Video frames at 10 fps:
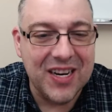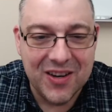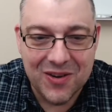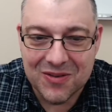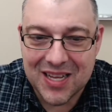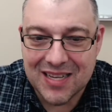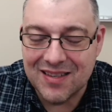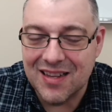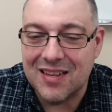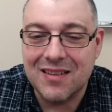No, no, that's
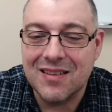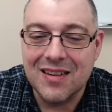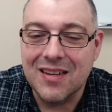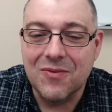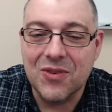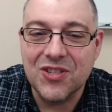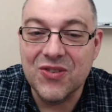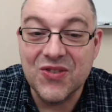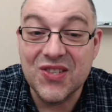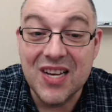not what
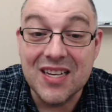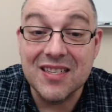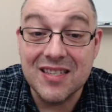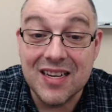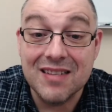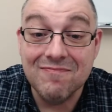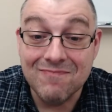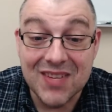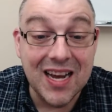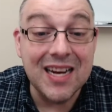Jesus says. He said,
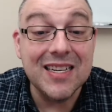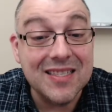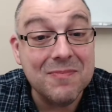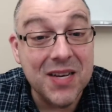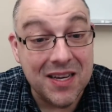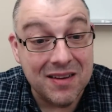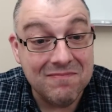guy, it's me,